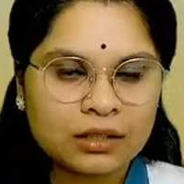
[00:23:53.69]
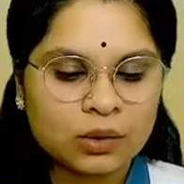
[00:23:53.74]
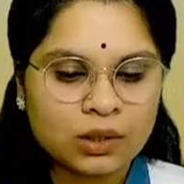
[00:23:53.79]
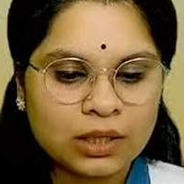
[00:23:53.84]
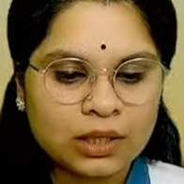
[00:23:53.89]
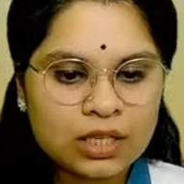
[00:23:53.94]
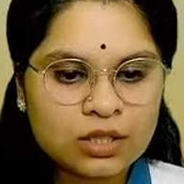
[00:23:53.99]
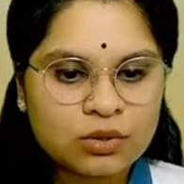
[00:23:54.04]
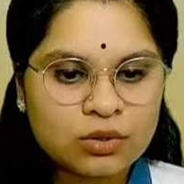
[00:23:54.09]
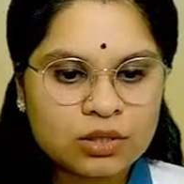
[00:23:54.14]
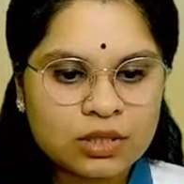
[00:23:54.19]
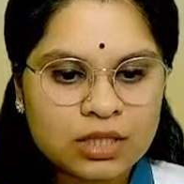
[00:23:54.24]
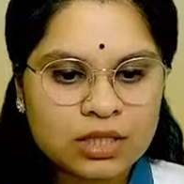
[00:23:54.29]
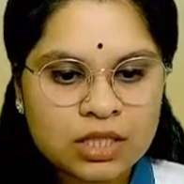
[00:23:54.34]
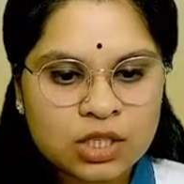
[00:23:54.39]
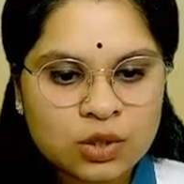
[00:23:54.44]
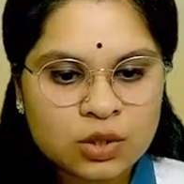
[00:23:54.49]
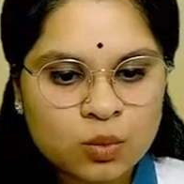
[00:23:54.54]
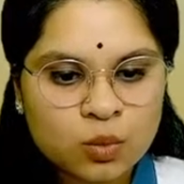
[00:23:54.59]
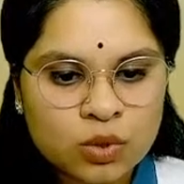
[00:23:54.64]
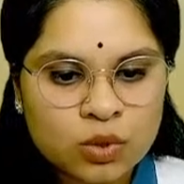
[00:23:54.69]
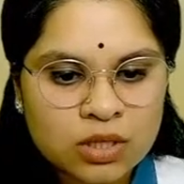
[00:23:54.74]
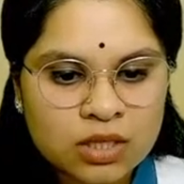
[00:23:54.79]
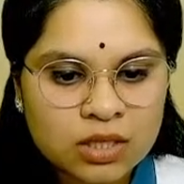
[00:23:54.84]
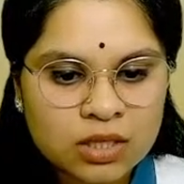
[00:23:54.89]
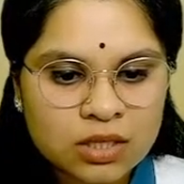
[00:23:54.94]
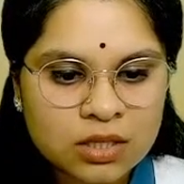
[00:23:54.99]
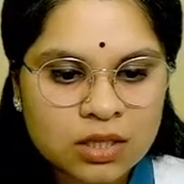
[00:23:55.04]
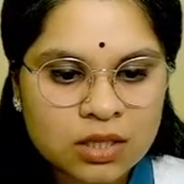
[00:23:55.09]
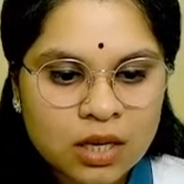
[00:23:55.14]
Okay, so this
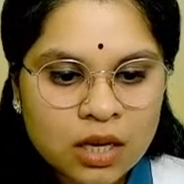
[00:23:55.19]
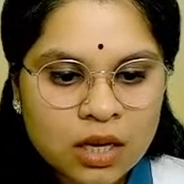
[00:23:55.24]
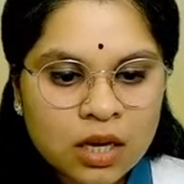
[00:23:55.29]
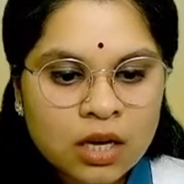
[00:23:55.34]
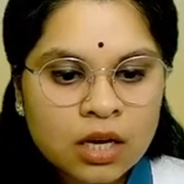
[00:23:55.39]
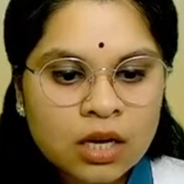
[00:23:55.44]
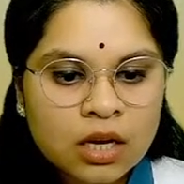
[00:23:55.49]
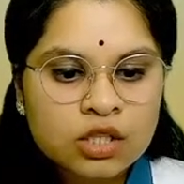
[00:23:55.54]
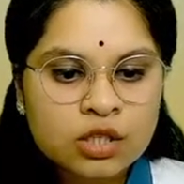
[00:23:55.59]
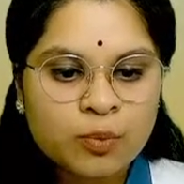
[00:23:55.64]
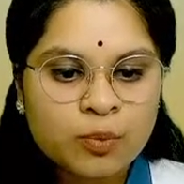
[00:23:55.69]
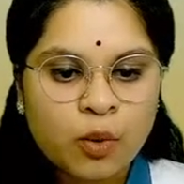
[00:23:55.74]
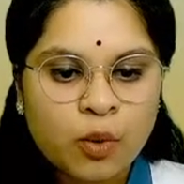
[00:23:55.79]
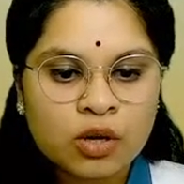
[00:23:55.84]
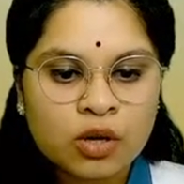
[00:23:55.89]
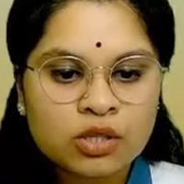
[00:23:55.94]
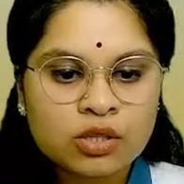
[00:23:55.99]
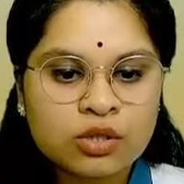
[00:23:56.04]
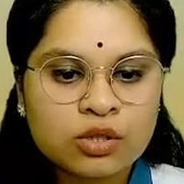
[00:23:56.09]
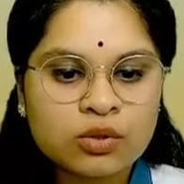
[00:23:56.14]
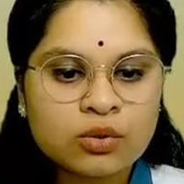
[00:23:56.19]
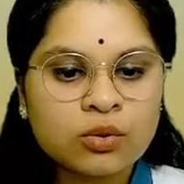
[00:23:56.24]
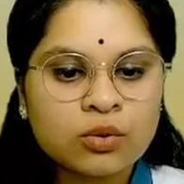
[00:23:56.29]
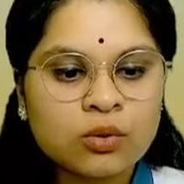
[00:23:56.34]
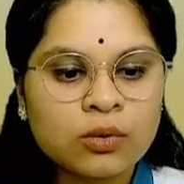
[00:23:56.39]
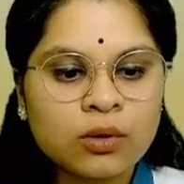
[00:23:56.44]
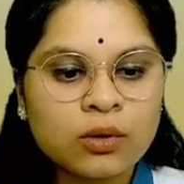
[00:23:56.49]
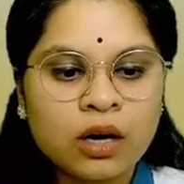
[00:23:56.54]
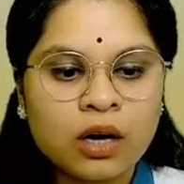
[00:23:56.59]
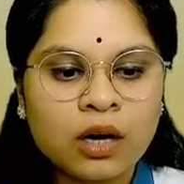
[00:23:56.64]
was supposed
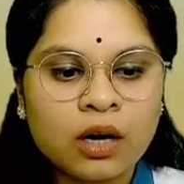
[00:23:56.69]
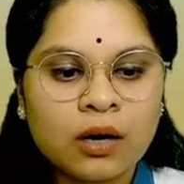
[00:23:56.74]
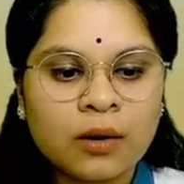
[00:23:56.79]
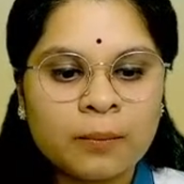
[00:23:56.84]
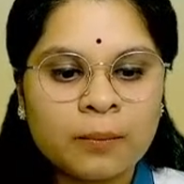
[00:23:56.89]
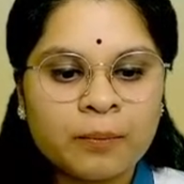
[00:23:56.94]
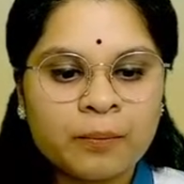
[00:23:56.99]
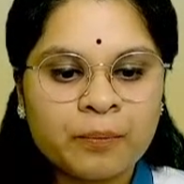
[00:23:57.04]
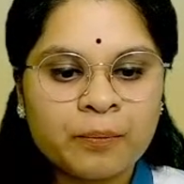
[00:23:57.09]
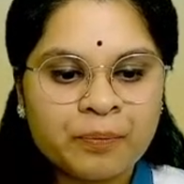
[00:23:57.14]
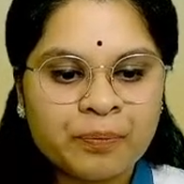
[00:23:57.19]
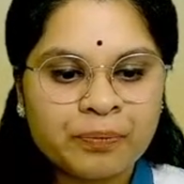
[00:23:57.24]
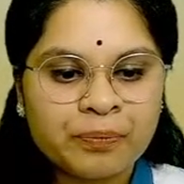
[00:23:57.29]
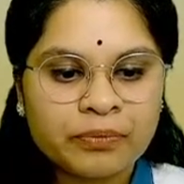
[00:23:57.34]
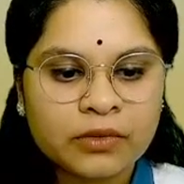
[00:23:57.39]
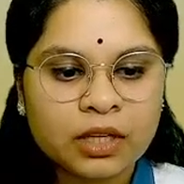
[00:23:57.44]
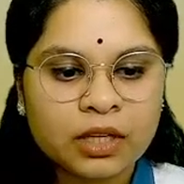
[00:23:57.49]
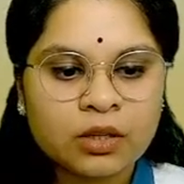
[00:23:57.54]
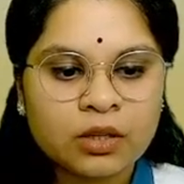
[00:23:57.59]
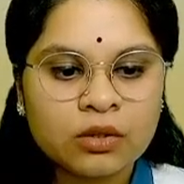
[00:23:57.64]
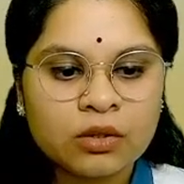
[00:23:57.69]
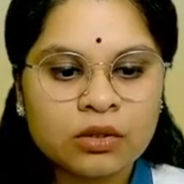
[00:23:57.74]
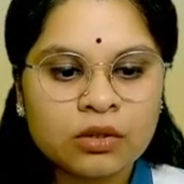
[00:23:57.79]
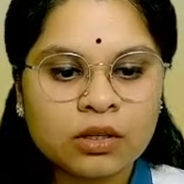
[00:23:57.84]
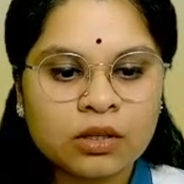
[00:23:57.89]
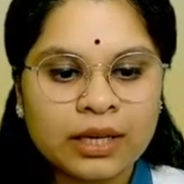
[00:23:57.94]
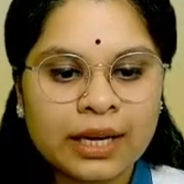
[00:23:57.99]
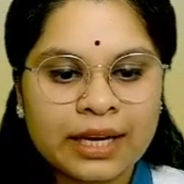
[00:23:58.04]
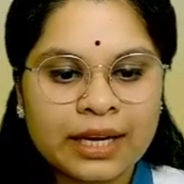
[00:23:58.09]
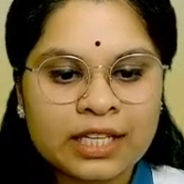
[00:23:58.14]
to
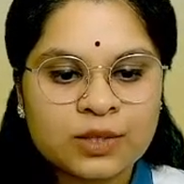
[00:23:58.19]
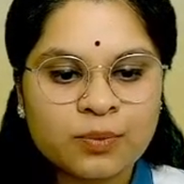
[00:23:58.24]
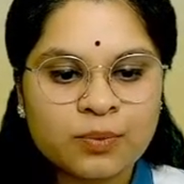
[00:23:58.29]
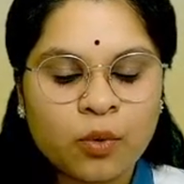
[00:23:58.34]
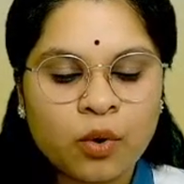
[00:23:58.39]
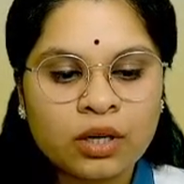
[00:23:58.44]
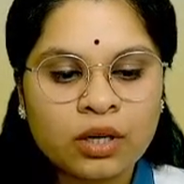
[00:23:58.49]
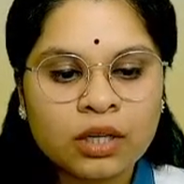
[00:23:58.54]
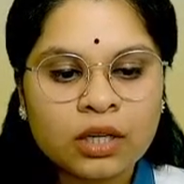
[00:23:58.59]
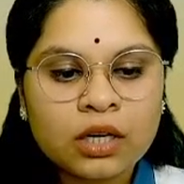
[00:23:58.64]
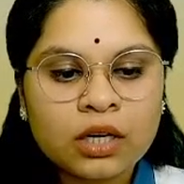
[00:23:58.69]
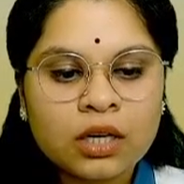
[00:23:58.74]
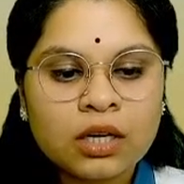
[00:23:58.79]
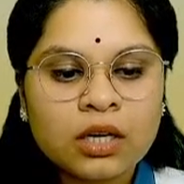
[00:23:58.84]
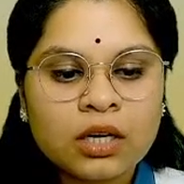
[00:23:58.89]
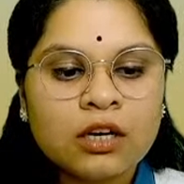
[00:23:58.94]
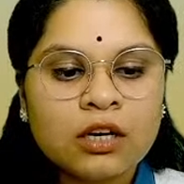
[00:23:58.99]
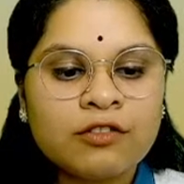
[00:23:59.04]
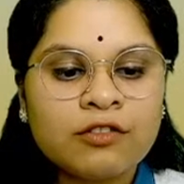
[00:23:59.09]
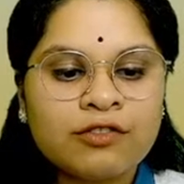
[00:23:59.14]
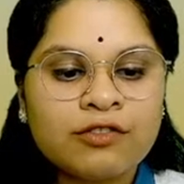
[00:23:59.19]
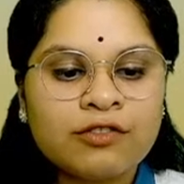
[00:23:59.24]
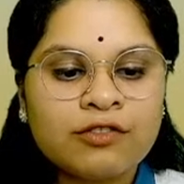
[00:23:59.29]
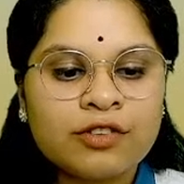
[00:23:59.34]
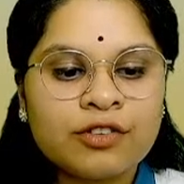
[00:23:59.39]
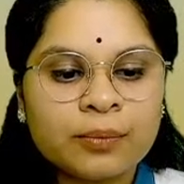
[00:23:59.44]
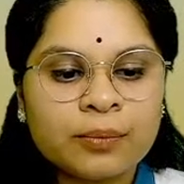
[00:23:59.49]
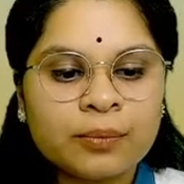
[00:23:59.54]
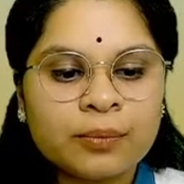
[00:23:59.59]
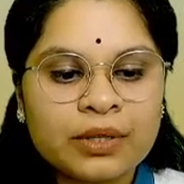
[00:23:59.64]
export from
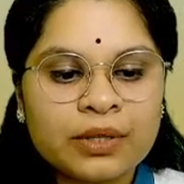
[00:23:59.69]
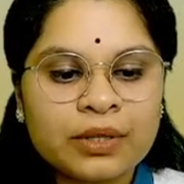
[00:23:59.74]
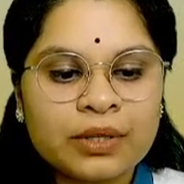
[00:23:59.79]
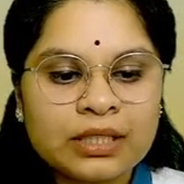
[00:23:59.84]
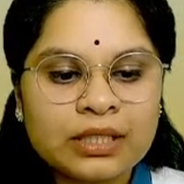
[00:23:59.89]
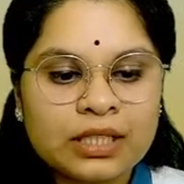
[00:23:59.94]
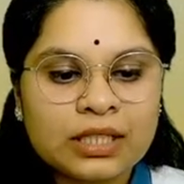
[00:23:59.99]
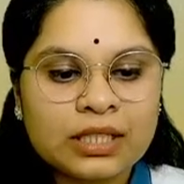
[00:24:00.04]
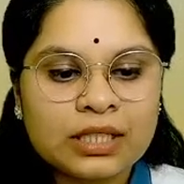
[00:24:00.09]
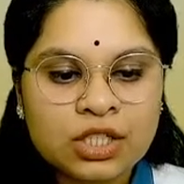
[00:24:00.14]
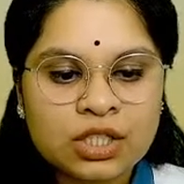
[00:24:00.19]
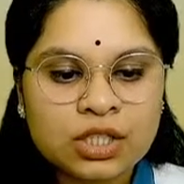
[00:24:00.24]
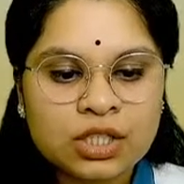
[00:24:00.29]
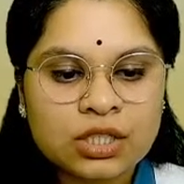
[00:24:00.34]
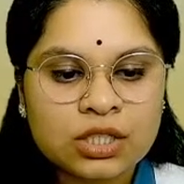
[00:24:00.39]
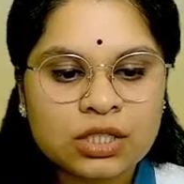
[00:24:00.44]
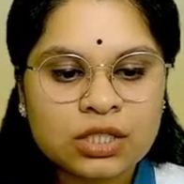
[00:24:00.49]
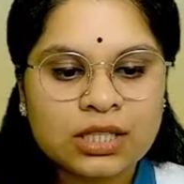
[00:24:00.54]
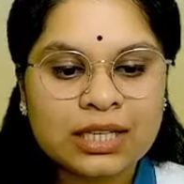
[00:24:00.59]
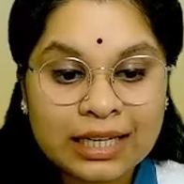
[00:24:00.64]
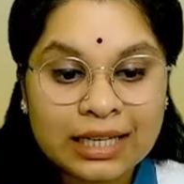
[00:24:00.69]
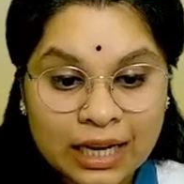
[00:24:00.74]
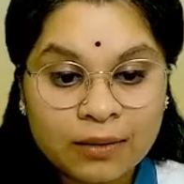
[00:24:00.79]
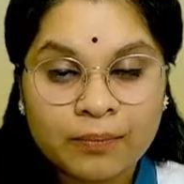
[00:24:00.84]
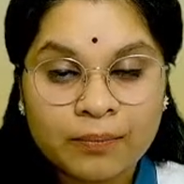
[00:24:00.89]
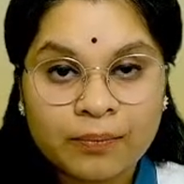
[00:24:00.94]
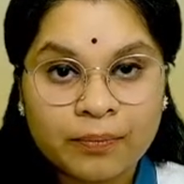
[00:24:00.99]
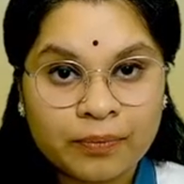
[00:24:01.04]
British in India.